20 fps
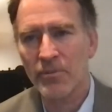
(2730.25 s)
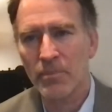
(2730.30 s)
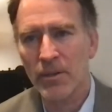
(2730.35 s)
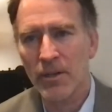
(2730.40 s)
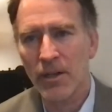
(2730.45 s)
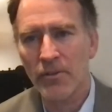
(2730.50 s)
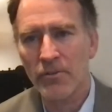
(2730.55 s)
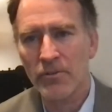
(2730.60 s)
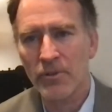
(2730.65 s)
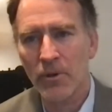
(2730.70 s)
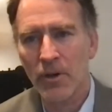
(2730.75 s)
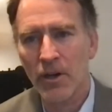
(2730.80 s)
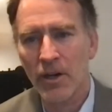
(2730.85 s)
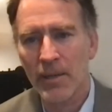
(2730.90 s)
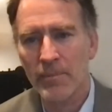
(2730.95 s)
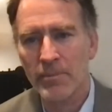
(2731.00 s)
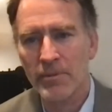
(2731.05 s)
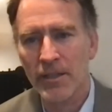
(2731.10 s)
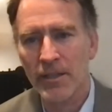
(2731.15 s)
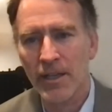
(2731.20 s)
but also
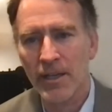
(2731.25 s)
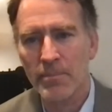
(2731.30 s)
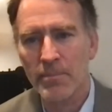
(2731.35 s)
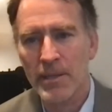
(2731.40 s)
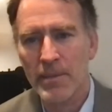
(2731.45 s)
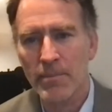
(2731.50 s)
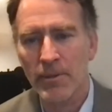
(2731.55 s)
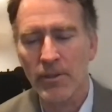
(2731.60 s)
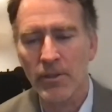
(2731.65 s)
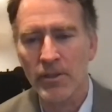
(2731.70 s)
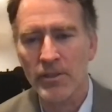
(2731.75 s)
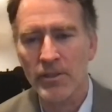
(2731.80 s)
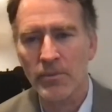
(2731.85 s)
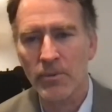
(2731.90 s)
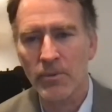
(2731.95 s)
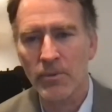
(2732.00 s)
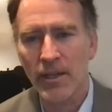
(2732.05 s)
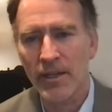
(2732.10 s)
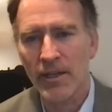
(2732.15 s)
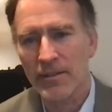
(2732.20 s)
harmed a lot of people along
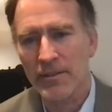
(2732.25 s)
the way.